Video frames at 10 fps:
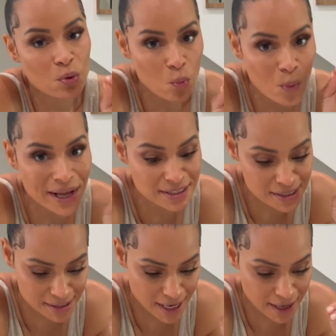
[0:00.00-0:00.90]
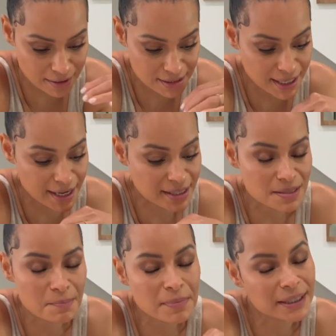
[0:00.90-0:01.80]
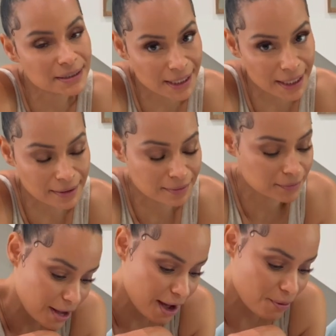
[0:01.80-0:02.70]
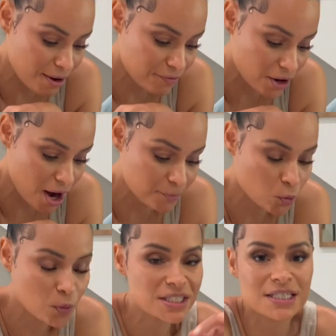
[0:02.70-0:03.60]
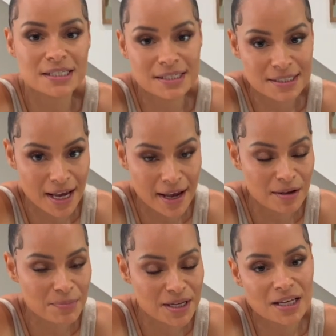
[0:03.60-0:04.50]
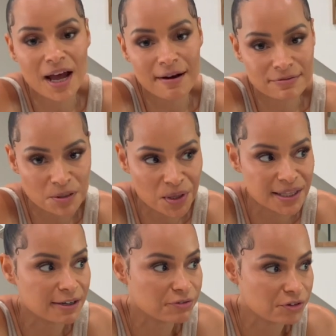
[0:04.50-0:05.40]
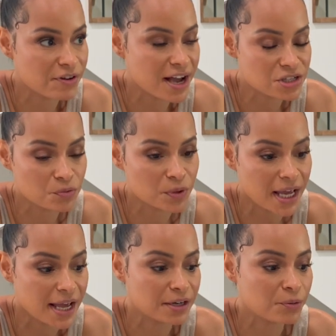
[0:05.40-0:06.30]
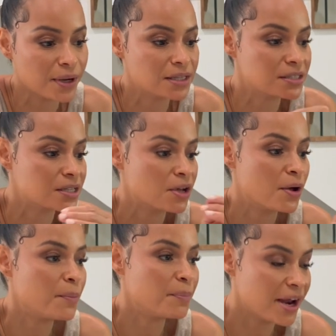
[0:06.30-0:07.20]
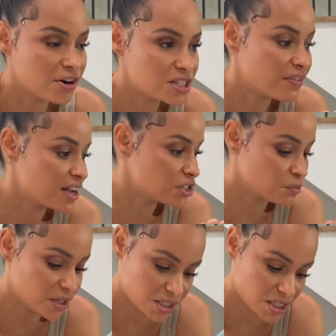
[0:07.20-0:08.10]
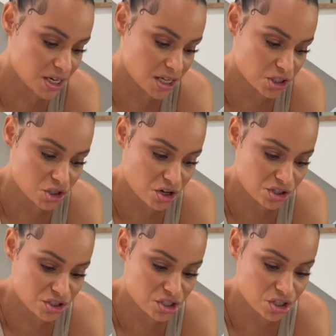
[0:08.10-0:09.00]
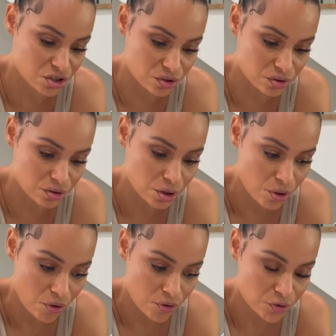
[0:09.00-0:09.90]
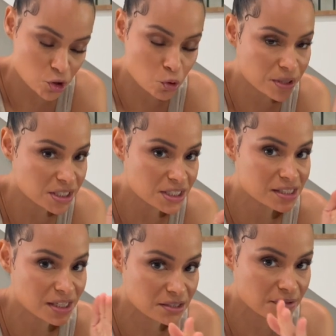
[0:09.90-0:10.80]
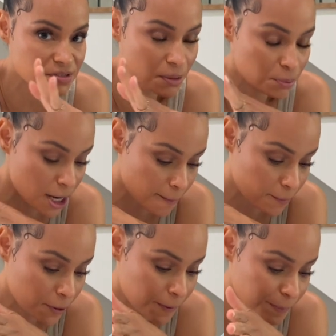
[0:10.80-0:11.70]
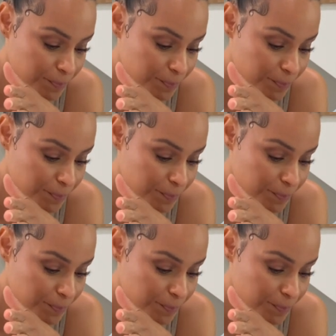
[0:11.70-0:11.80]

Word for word: Wednesday. Today is Monday. However, I'm going to stay because I have to be there for Fashion Week anyways. Paris Fashion Week does not start until the 26th of September.